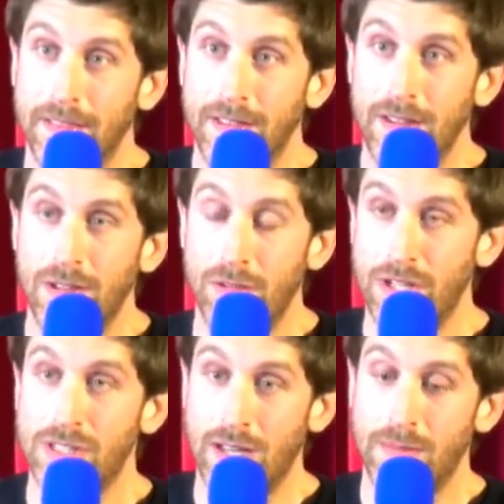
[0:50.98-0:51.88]
you
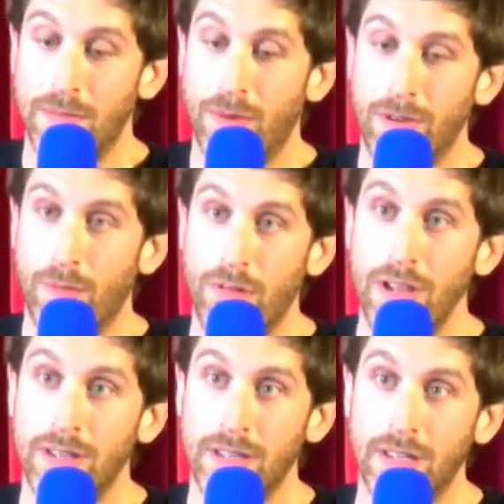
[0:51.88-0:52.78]
reach that point of
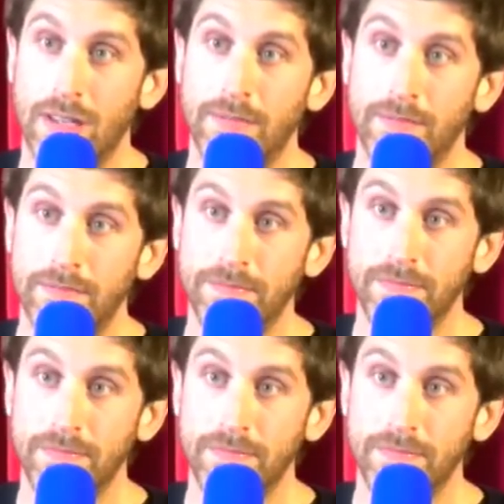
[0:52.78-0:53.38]
breaking again.